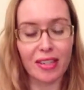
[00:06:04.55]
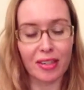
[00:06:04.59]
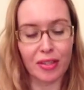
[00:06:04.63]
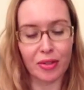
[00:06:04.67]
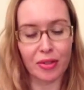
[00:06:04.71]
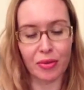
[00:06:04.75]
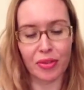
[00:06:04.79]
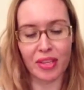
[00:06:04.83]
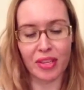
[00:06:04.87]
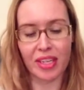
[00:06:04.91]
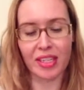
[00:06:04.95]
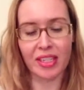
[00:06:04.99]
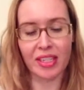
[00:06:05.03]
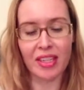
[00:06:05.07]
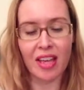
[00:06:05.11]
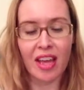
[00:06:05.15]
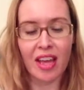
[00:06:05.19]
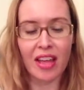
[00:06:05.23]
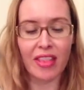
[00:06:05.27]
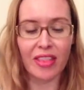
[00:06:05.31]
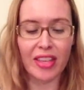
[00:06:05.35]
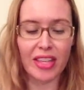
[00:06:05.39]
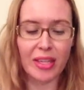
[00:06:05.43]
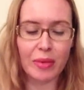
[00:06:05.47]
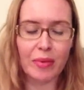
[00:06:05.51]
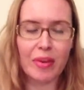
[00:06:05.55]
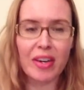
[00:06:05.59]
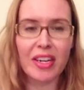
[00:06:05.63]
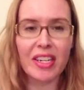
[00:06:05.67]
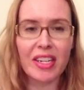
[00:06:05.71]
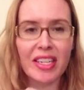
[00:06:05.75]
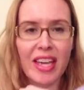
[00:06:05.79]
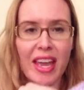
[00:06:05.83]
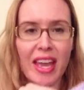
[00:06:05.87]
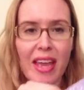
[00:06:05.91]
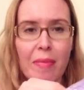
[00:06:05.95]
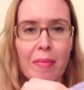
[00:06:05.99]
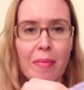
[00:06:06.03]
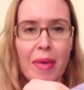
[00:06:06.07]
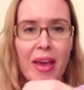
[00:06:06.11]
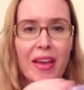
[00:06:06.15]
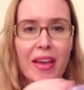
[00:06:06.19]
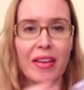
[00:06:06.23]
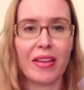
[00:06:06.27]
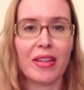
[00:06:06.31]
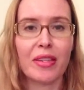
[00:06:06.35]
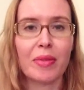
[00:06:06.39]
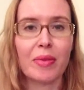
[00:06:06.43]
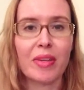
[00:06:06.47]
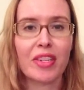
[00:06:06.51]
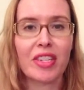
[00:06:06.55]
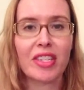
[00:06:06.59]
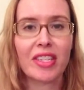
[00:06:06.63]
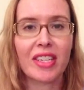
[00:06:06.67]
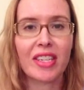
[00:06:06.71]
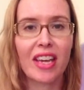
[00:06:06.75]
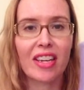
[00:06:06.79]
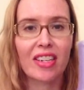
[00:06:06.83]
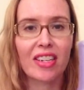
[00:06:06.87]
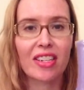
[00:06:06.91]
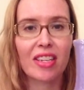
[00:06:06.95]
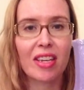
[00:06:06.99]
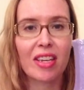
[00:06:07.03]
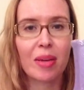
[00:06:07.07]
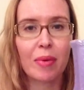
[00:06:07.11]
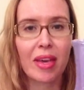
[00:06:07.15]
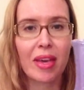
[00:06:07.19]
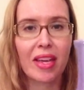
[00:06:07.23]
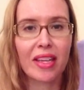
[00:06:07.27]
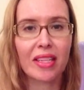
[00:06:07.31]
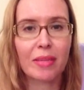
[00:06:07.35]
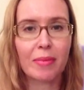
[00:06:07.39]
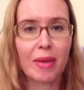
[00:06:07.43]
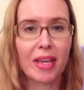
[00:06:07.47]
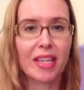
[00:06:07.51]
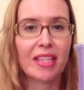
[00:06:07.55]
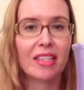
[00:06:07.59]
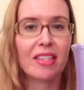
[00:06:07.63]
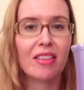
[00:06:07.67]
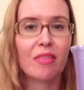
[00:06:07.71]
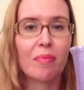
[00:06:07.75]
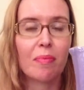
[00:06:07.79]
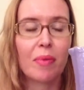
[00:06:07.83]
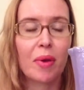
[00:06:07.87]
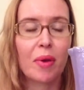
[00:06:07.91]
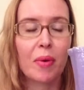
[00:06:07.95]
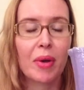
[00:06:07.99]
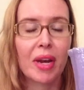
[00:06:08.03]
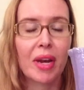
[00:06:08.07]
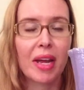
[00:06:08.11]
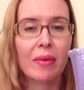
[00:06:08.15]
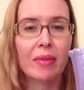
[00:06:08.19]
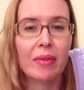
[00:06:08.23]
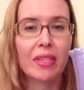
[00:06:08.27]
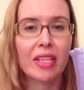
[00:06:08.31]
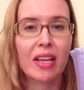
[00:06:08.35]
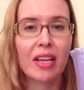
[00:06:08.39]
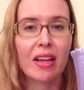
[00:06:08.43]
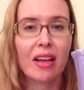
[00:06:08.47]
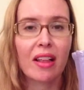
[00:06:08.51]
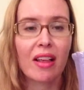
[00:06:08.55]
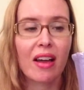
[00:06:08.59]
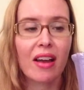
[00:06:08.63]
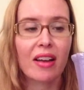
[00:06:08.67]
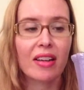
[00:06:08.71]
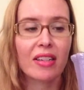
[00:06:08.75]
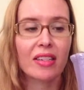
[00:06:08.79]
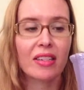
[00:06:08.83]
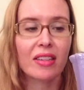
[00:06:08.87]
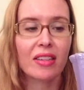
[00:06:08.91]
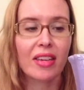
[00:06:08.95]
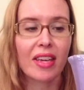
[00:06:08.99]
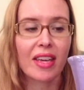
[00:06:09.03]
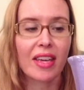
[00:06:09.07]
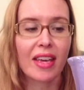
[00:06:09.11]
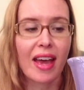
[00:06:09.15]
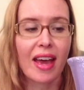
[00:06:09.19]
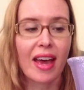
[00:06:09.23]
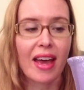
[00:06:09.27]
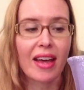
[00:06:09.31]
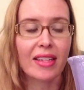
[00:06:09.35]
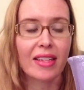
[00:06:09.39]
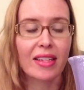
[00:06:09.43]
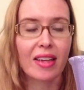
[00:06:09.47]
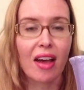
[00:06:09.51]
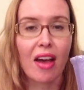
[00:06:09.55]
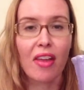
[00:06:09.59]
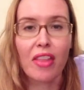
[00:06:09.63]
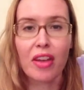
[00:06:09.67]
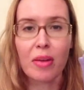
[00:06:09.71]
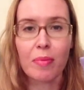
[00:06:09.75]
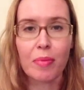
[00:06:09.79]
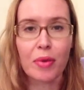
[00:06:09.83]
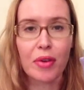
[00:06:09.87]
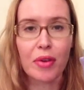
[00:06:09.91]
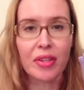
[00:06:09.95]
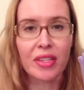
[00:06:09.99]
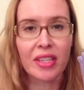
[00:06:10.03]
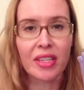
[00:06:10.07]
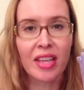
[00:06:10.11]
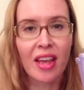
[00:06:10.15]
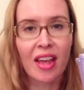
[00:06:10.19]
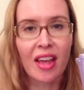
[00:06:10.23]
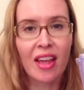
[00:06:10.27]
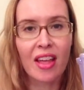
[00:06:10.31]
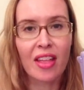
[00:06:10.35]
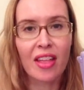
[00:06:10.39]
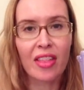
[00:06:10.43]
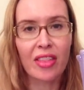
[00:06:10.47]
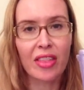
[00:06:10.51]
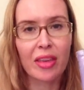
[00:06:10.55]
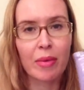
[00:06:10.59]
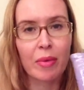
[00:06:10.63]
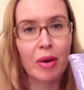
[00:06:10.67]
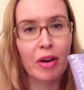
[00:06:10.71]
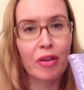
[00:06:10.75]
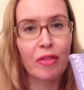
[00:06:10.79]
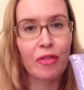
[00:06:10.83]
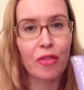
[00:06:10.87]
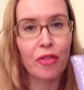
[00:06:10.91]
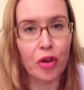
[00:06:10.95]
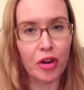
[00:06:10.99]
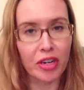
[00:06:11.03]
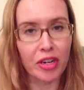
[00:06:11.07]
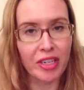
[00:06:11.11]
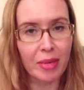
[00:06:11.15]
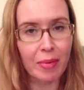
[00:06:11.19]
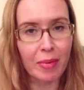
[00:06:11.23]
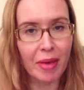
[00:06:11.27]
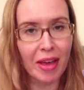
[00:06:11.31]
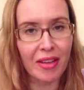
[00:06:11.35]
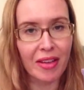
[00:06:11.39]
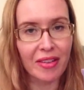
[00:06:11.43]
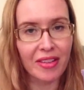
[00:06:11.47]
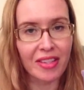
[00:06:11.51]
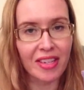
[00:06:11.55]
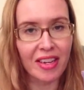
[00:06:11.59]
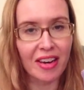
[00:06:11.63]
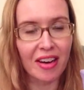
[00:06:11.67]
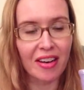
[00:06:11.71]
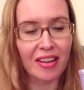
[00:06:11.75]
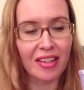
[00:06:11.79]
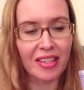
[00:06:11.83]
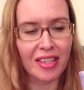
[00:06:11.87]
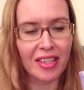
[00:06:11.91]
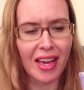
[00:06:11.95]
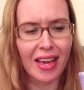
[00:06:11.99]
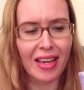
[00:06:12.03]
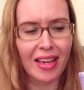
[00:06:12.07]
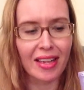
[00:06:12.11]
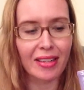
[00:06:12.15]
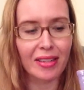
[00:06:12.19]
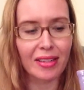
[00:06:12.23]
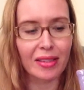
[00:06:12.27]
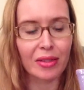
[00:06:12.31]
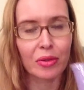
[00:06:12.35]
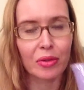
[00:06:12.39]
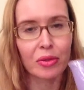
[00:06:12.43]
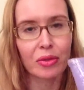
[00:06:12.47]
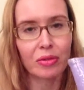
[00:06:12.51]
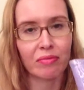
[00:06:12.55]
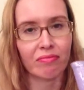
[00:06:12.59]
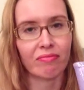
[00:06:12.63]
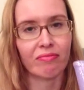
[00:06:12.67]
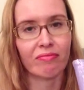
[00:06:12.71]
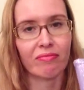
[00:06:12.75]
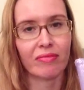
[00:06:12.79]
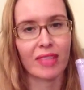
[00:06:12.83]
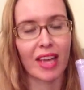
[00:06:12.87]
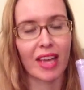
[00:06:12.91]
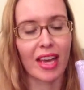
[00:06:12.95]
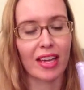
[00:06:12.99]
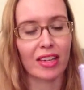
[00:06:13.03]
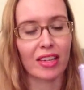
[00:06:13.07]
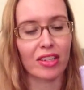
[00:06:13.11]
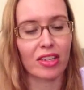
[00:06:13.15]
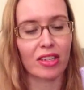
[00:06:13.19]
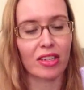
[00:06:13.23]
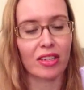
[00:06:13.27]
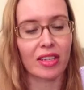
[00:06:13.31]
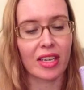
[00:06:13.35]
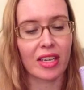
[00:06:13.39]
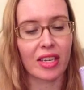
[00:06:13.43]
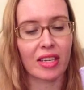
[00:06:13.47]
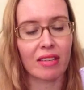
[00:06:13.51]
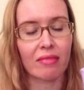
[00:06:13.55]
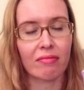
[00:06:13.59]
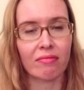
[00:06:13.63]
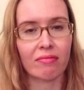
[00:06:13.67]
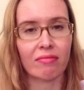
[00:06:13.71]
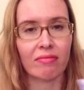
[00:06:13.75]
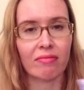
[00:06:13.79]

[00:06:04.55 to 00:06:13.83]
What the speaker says: So these were £10, which is actually quite expensive, but when I was in Clark's looking at other boots, they were £40 in her size, so actually